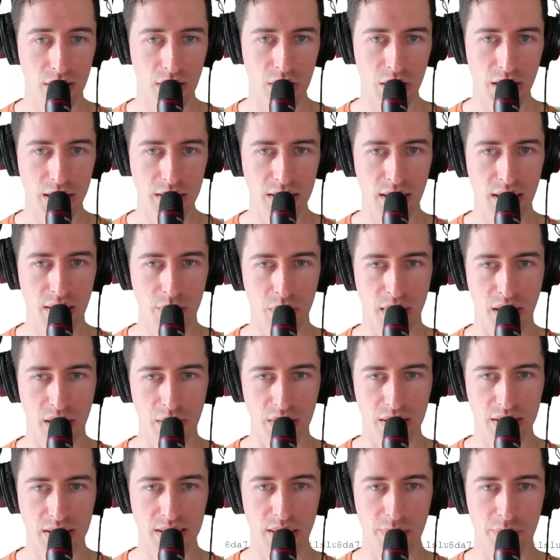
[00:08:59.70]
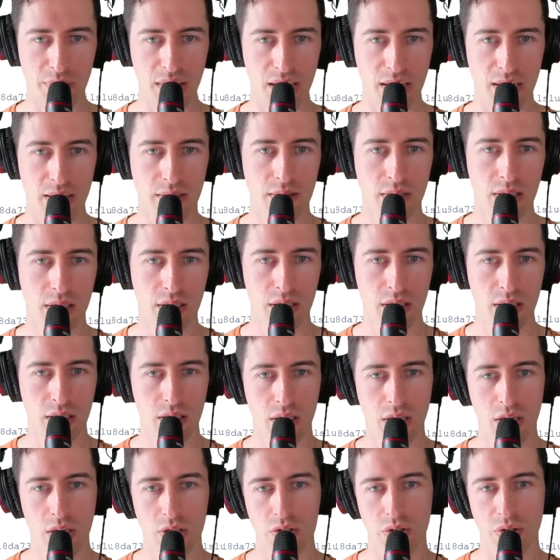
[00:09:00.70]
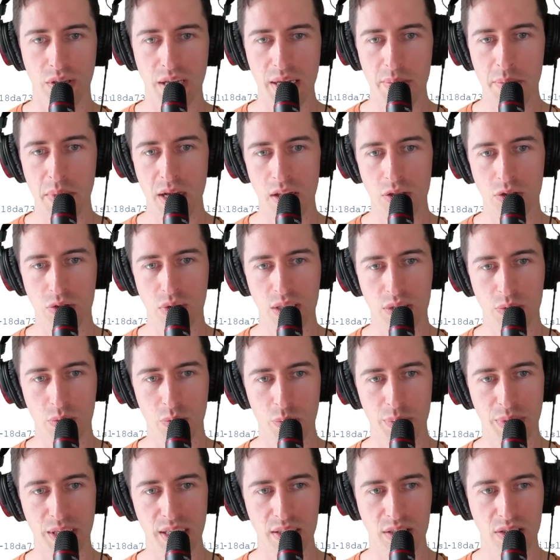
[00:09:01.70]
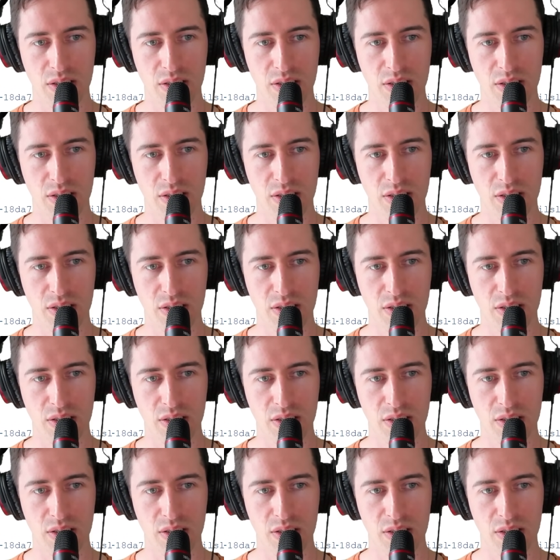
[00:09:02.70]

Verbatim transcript: suggesting. We're going to accept that. So the email address will be